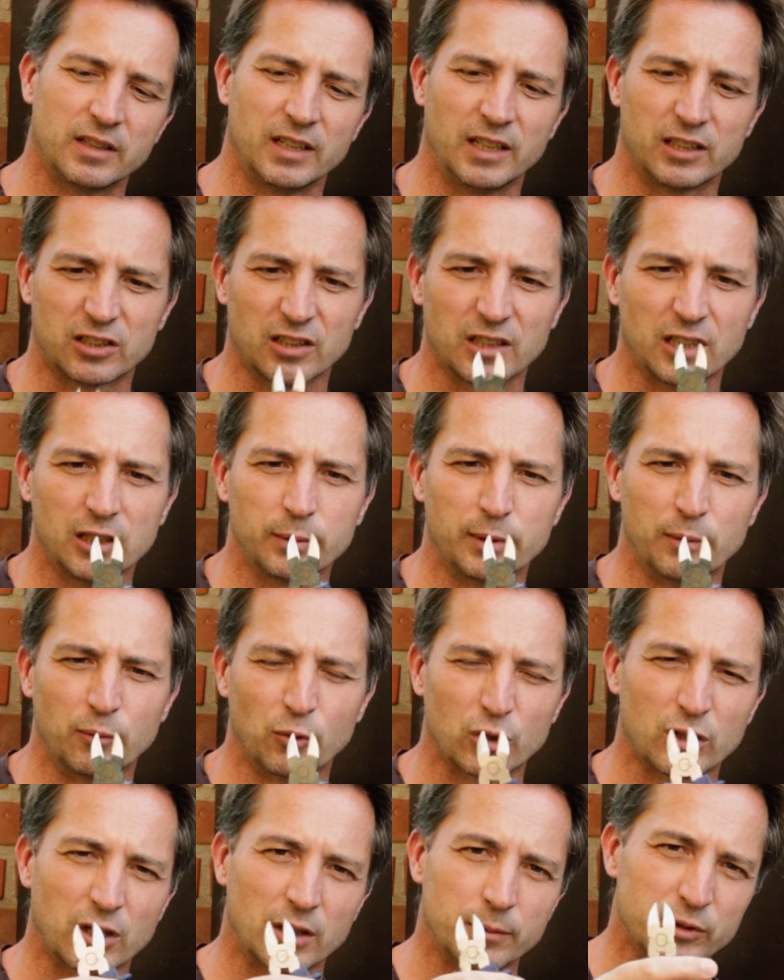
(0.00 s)
It's a little bit
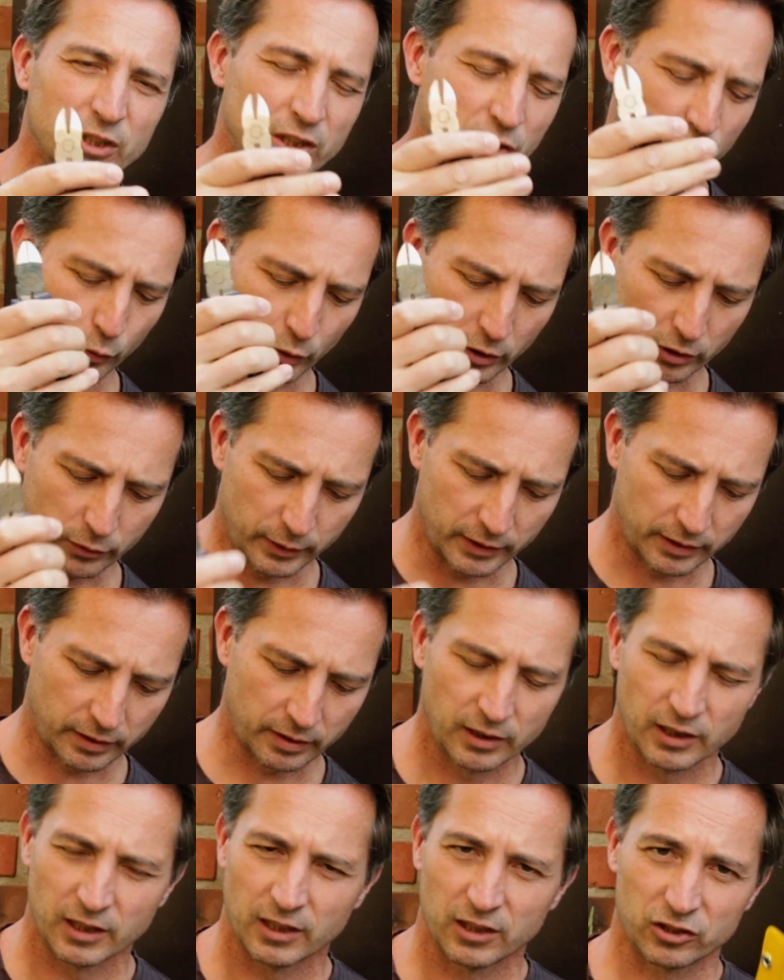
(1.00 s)
more clumsy to work with,
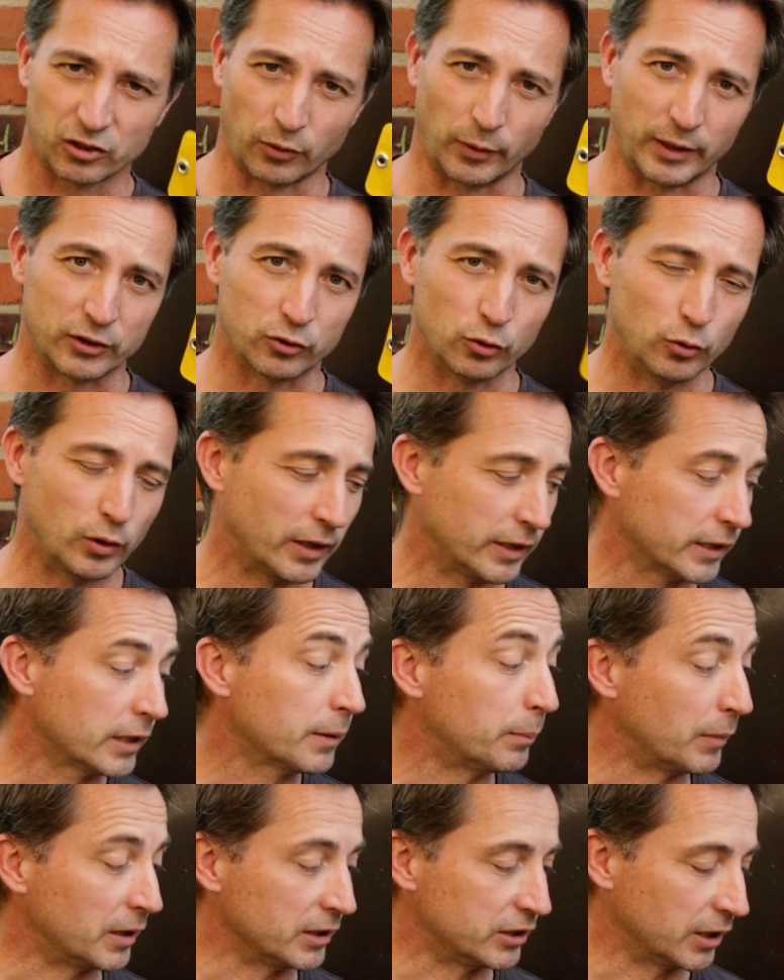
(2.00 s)
so I do like
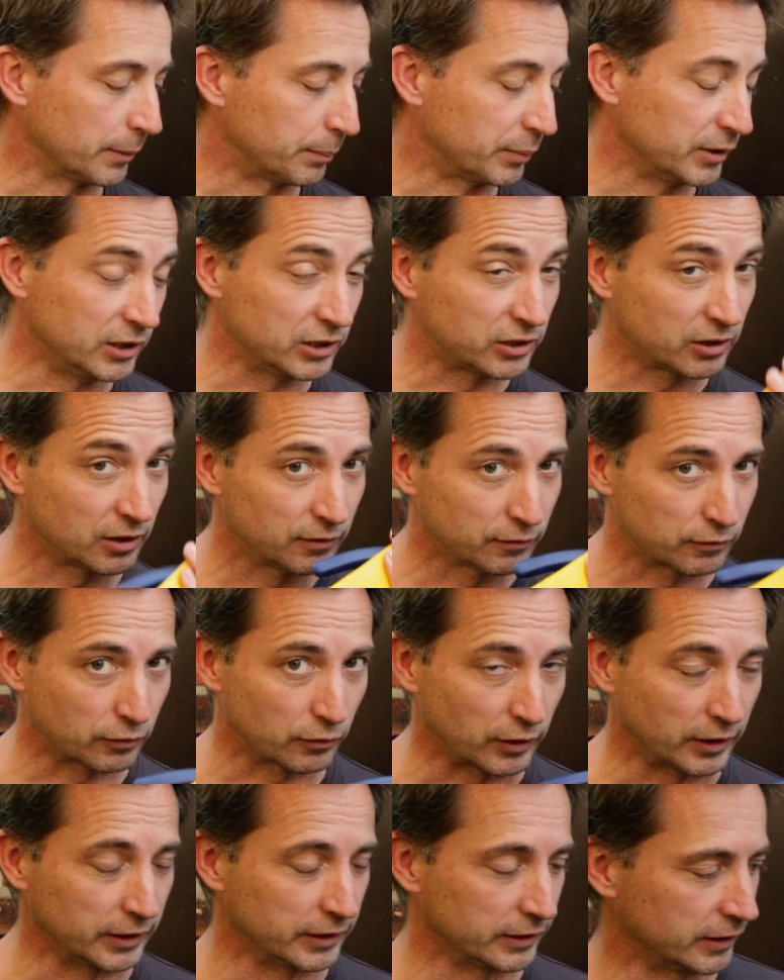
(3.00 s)
my Japanese
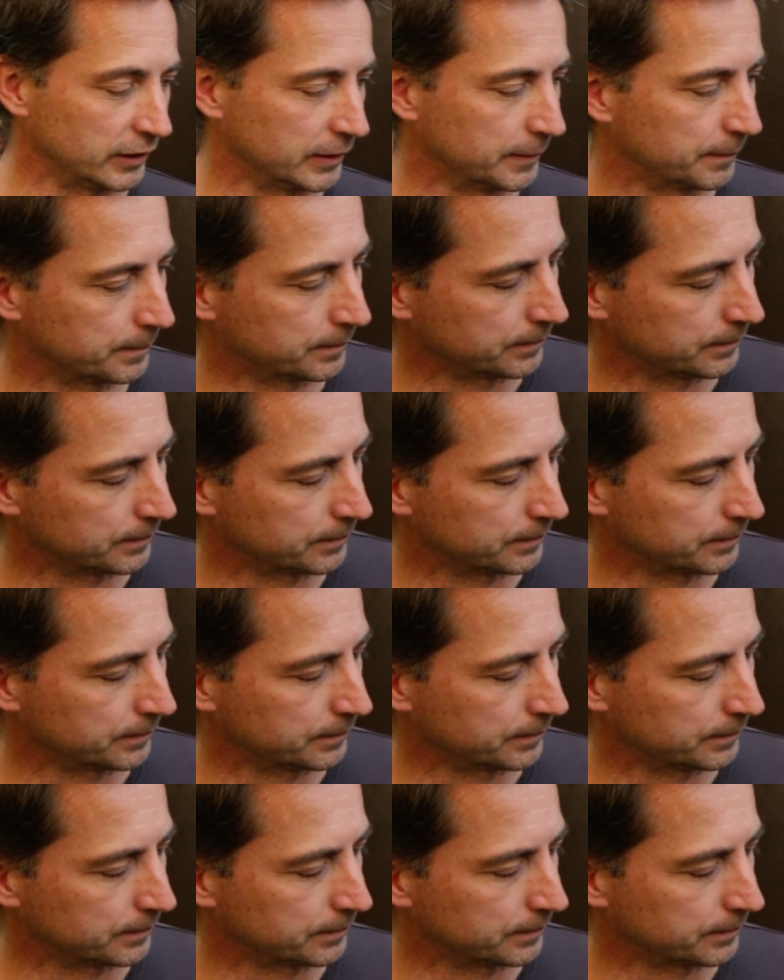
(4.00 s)
variety.